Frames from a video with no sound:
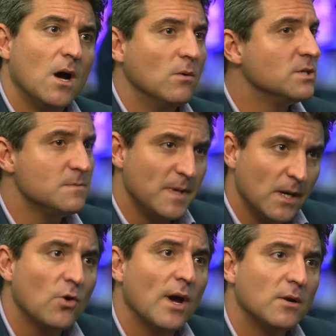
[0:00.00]
which has been
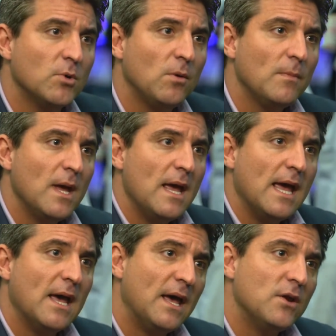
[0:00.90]
incredible,
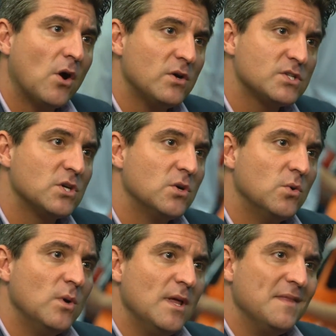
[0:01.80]
and also
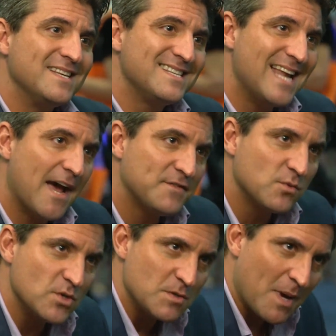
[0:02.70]
the staff's
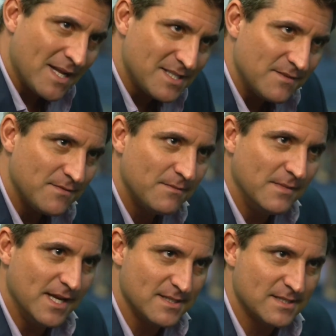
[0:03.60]

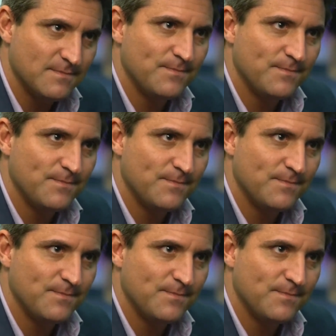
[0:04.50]
responsiveness.